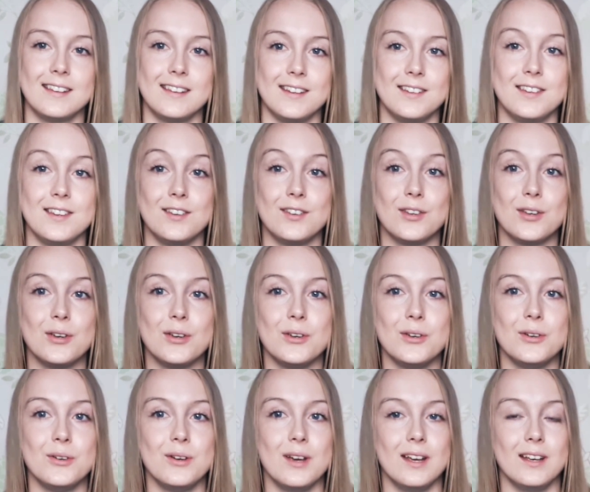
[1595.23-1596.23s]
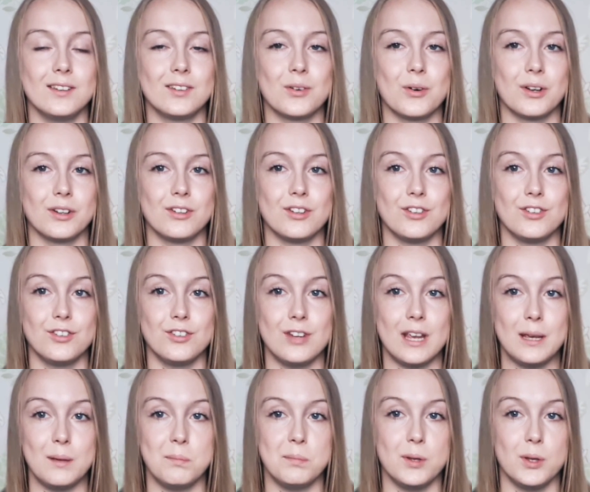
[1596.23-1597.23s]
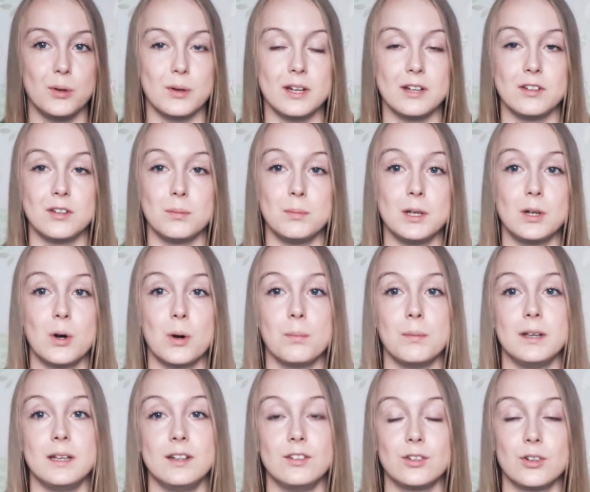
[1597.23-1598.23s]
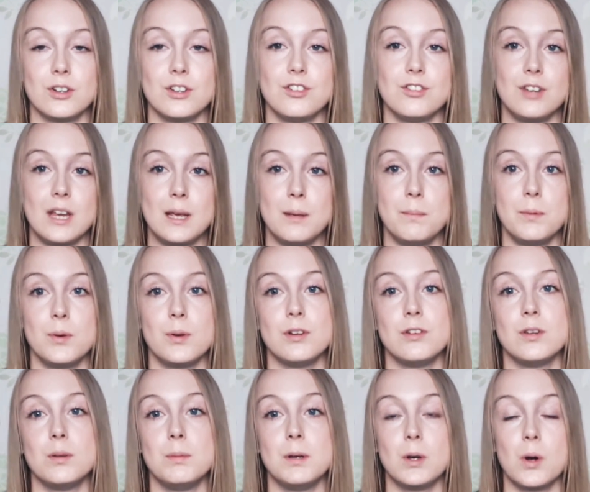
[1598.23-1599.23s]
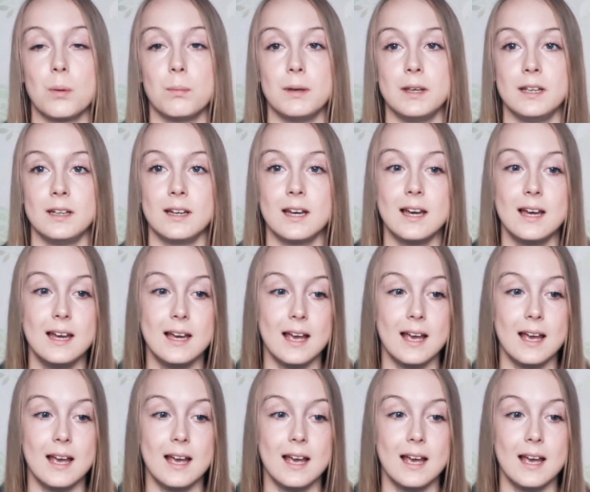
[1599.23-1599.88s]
this is who it's going to shape you into becoming it's going to shape you into becoming